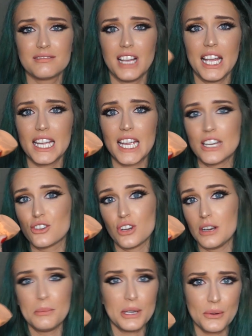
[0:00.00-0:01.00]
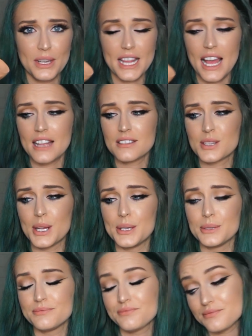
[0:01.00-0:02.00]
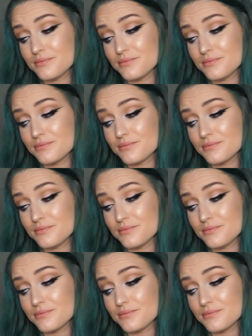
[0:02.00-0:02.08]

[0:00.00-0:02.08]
Like it shouldn't be doing that. So